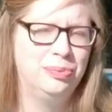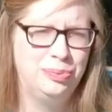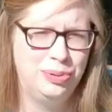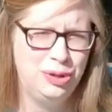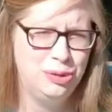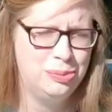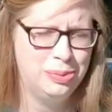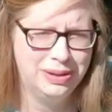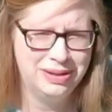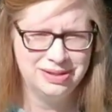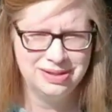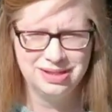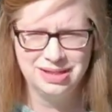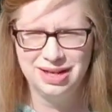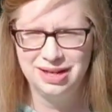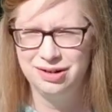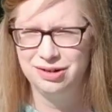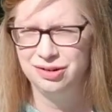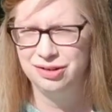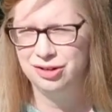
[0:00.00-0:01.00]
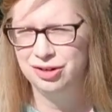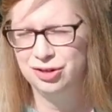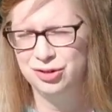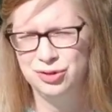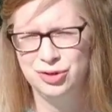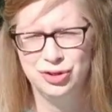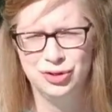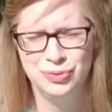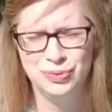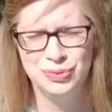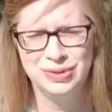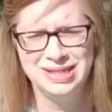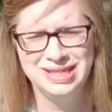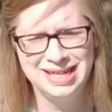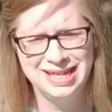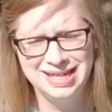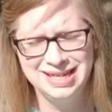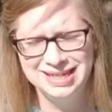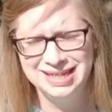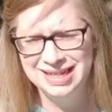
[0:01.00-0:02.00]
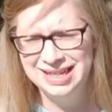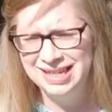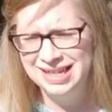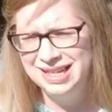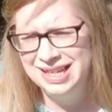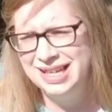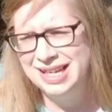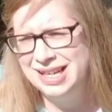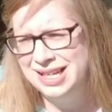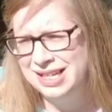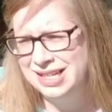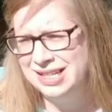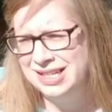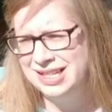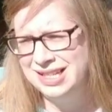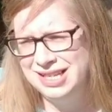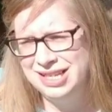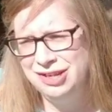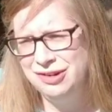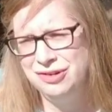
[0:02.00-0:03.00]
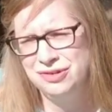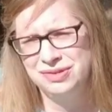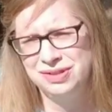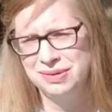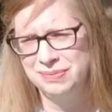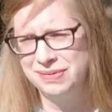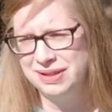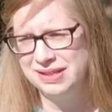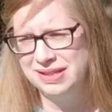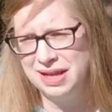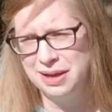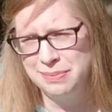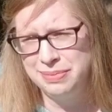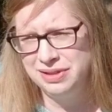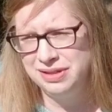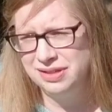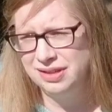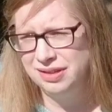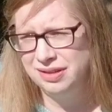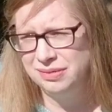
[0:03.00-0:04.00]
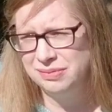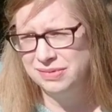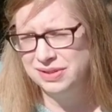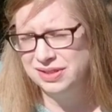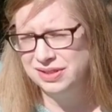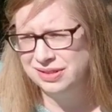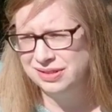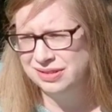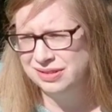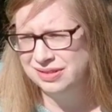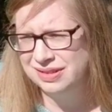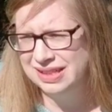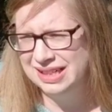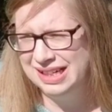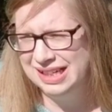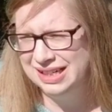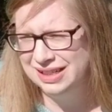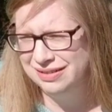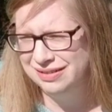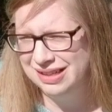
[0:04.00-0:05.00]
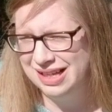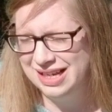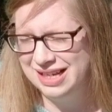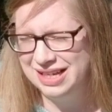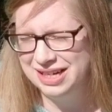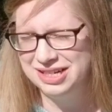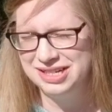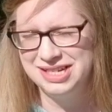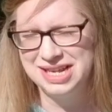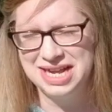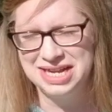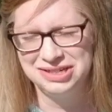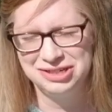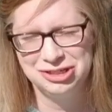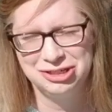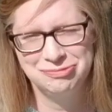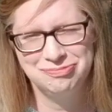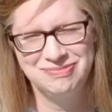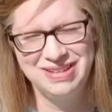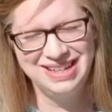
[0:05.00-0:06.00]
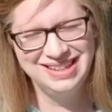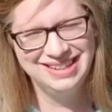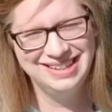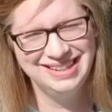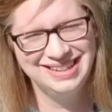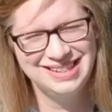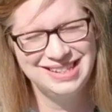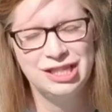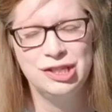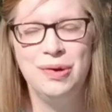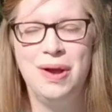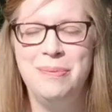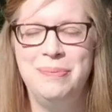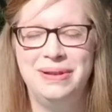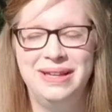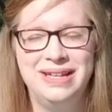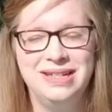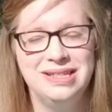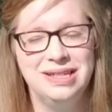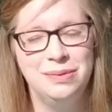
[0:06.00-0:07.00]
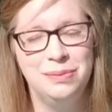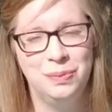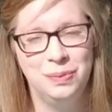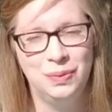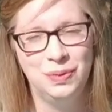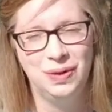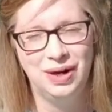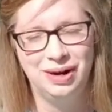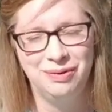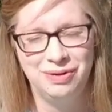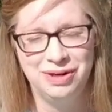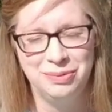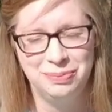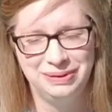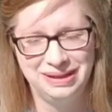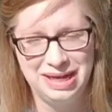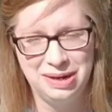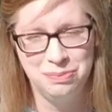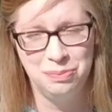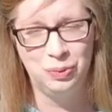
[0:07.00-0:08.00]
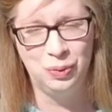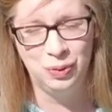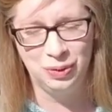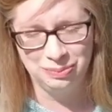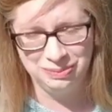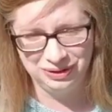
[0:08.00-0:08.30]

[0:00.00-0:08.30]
pupas yet or their cocoons yet, and you know something's happened to them. So yeah, I get attached. So I want to plant more